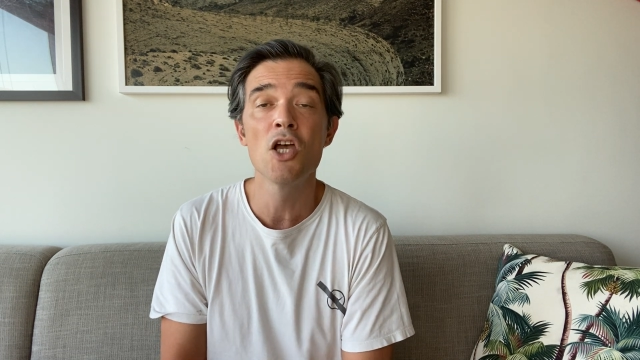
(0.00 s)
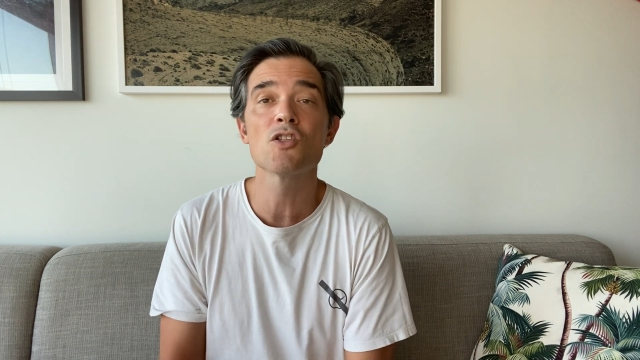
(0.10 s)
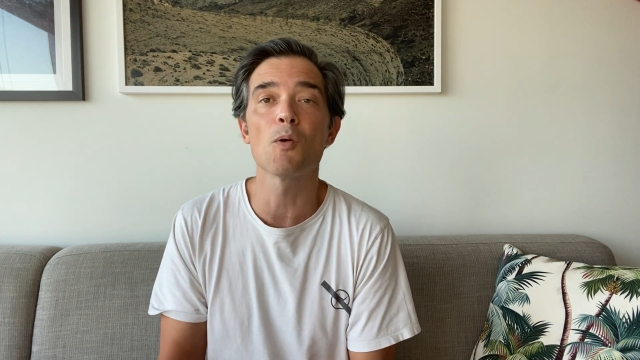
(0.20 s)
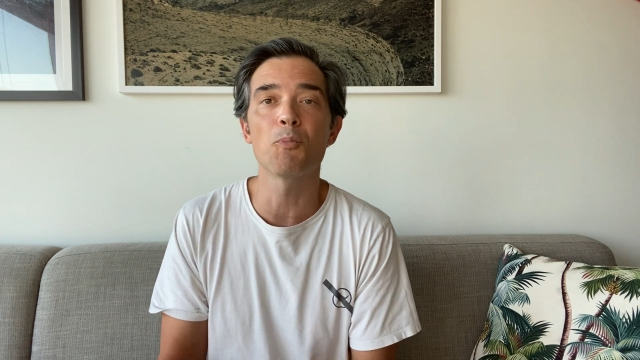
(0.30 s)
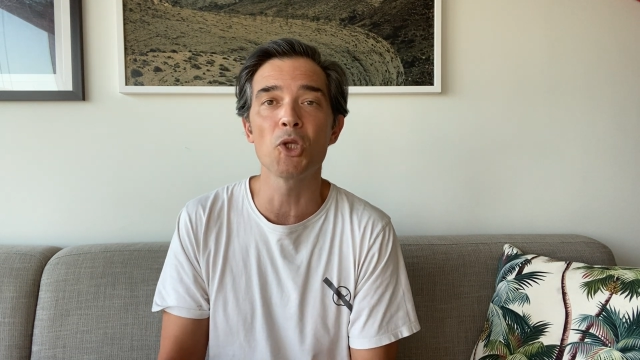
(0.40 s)

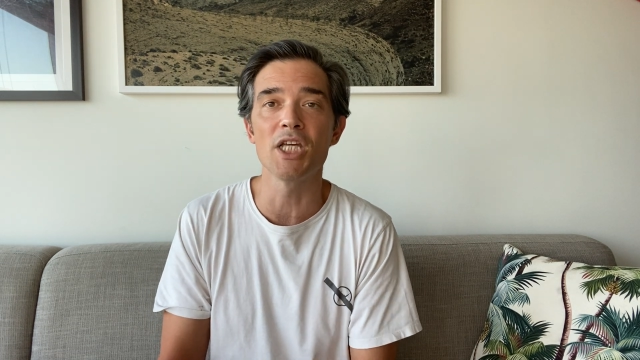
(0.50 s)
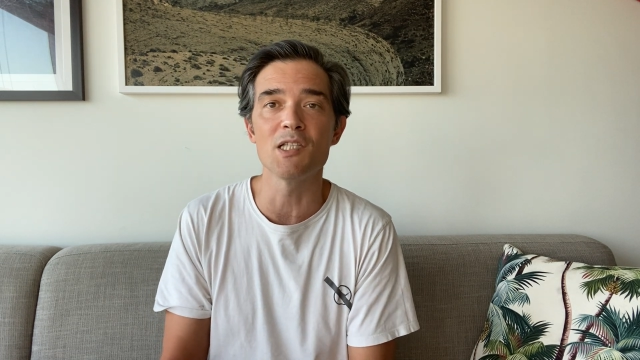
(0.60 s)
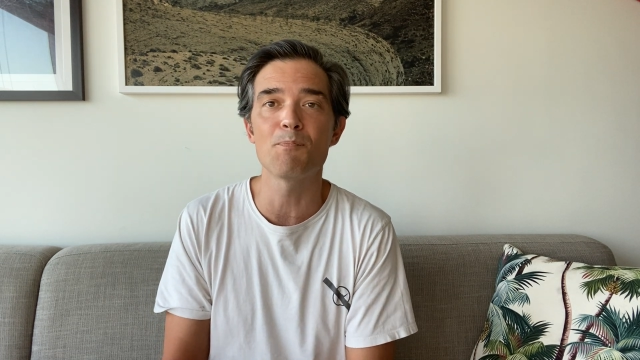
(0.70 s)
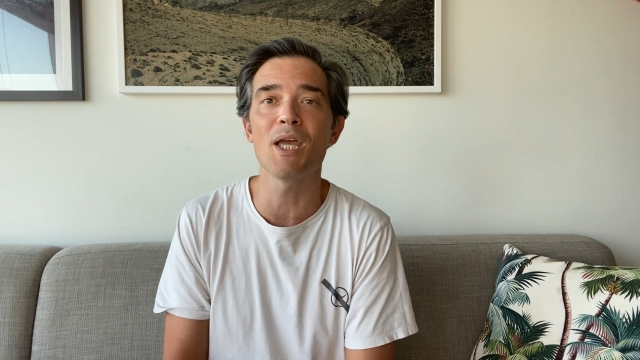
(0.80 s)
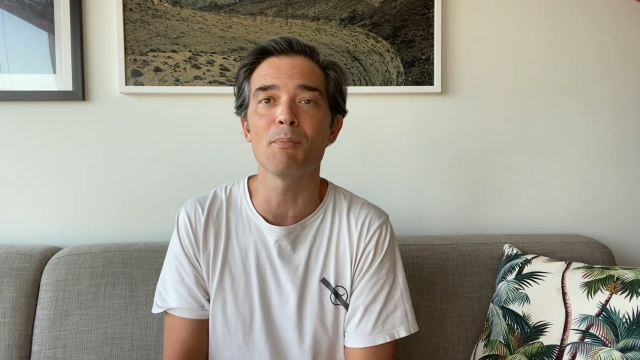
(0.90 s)
So
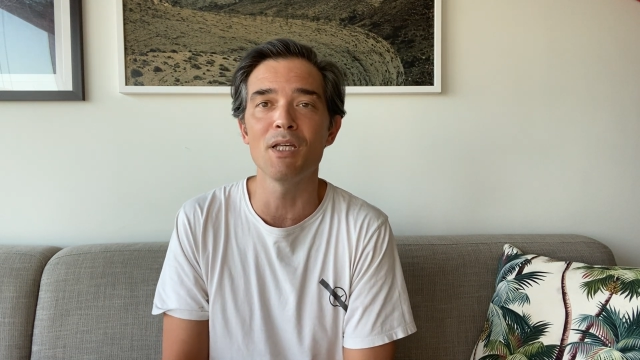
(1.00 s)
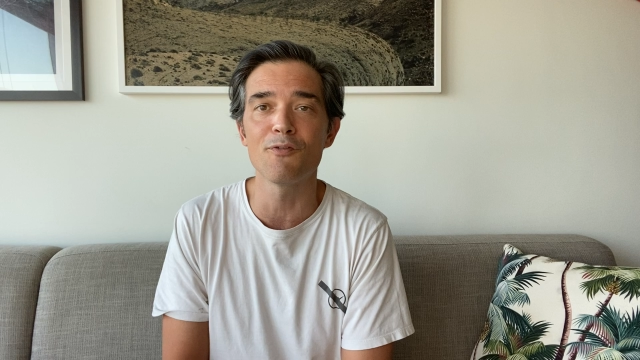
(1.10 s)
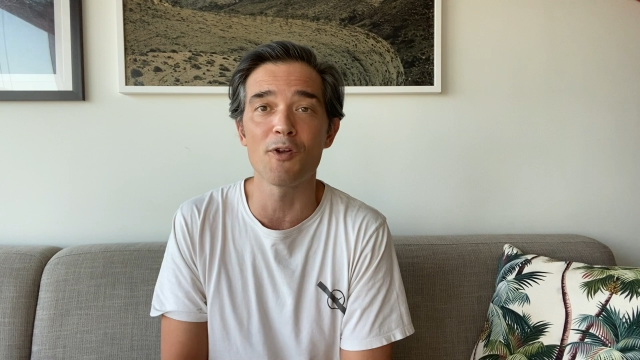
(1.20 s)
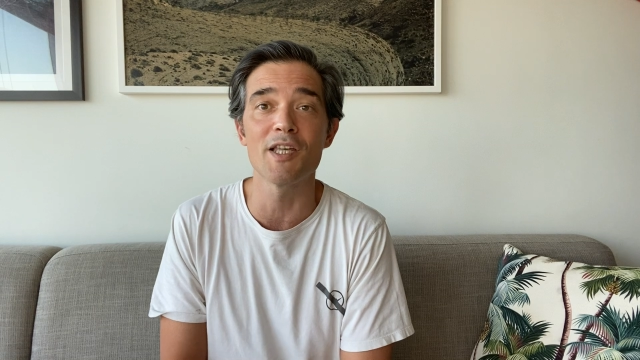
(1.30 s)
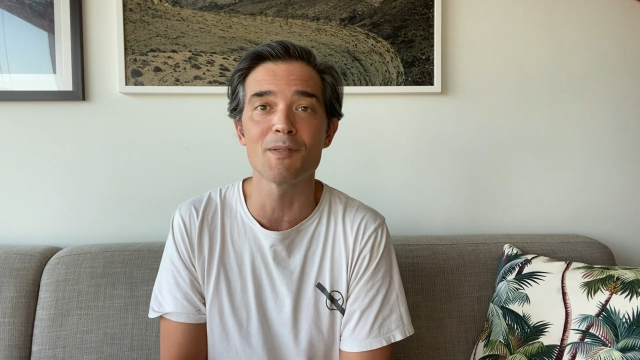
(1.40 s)
please pick me
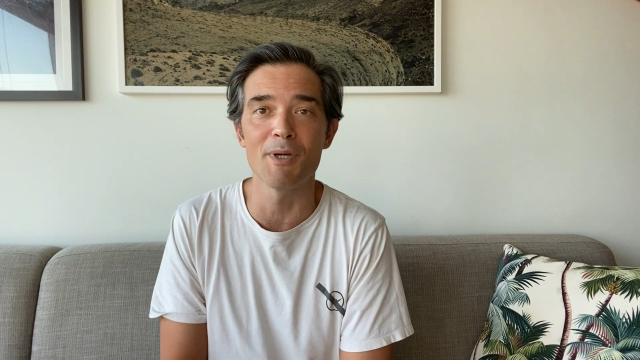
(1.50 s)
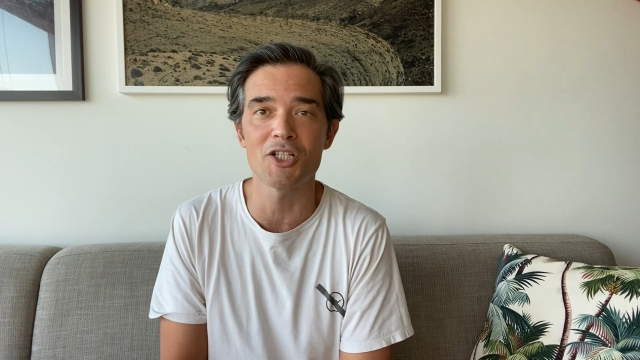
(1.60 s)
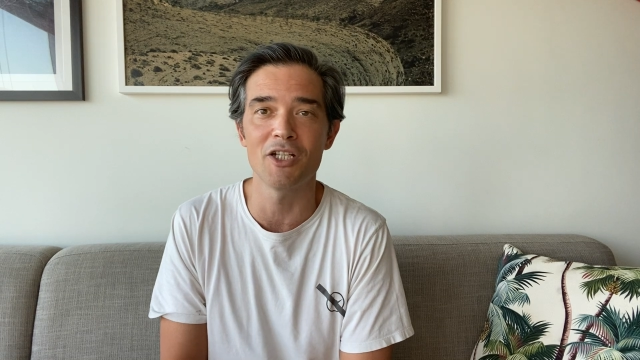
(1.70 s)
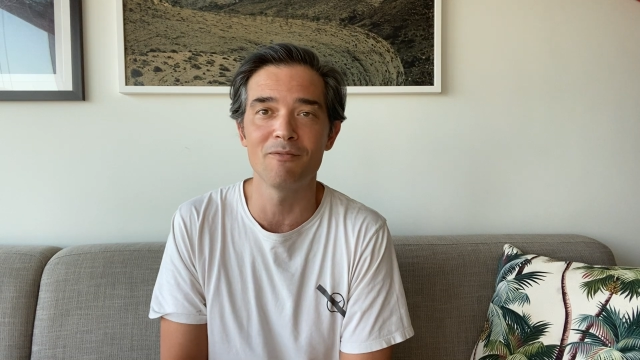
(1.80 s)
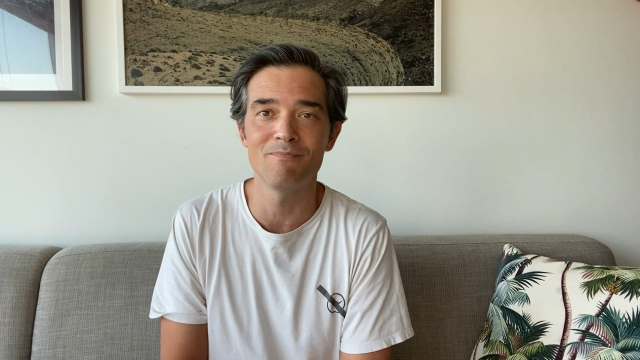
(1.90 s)
for this
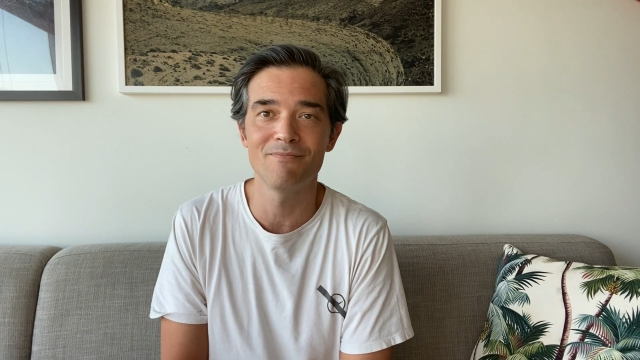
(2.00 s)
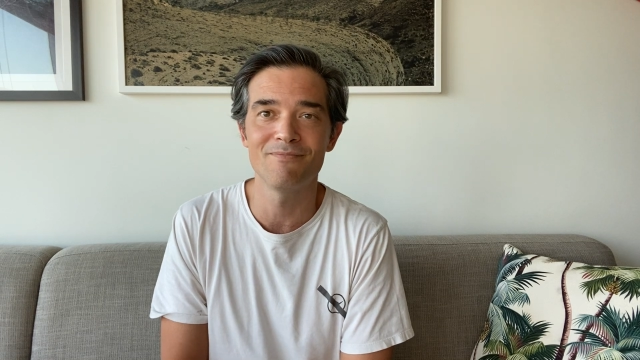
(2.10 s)
mission.